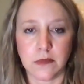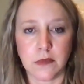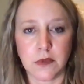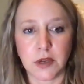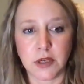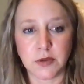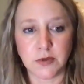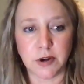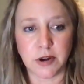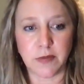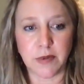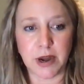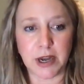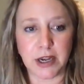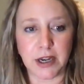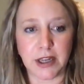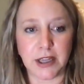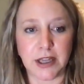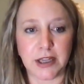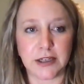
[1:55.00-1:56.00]
Just want everybody
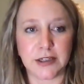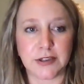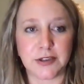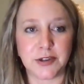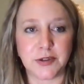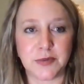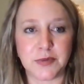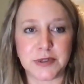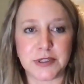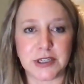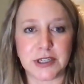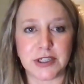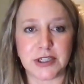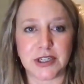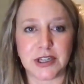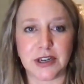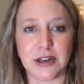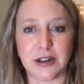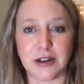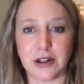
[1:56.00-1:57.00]
to get into a
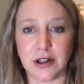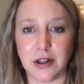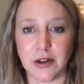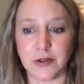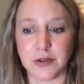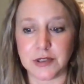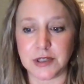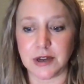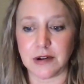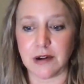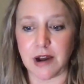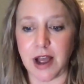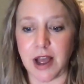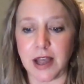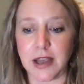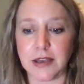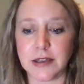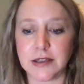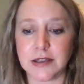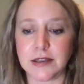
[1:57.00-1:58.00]
position and close their
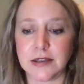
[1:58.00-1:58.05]
eyes.